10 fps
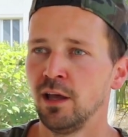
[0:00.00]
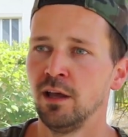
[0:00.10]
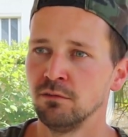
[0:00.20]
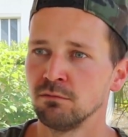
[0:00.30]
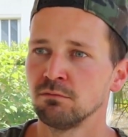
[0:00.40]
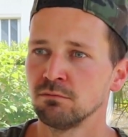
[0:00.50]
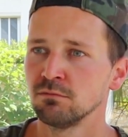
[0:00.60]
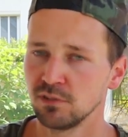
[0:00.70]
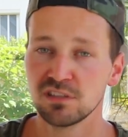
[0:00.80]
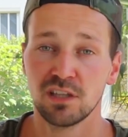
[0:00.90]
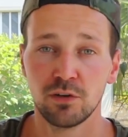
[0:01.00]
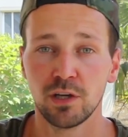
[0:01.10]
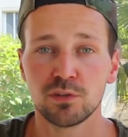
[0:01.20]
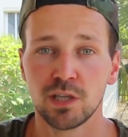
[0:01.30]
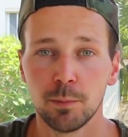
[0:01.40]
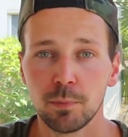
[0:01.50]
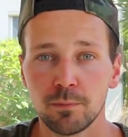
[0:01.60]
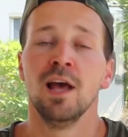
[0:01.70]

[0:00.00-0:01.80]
and the stereotype.